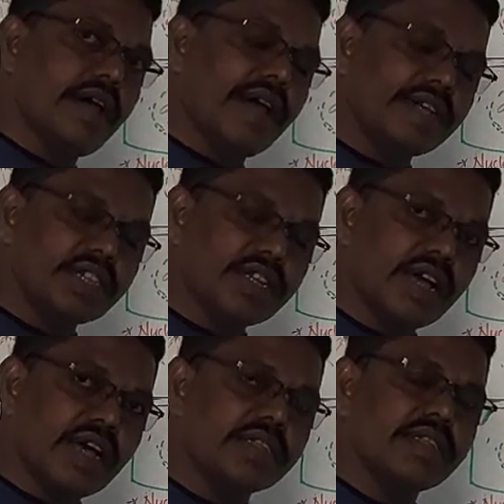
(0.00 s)
as
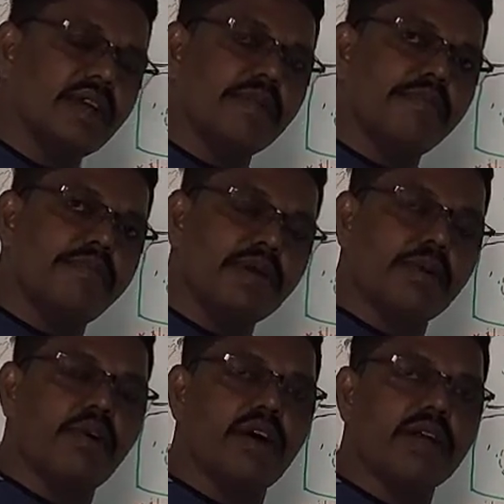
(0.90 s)
stars, they will
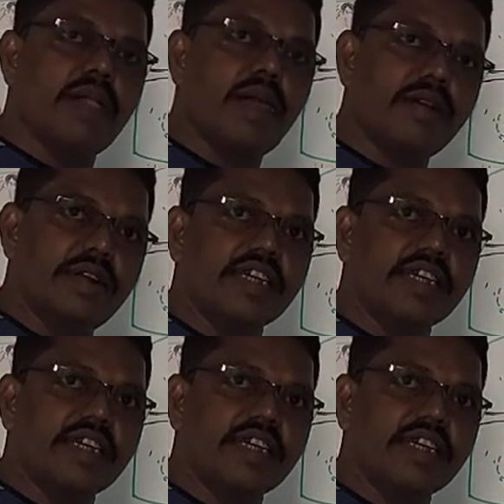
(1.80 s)
become what?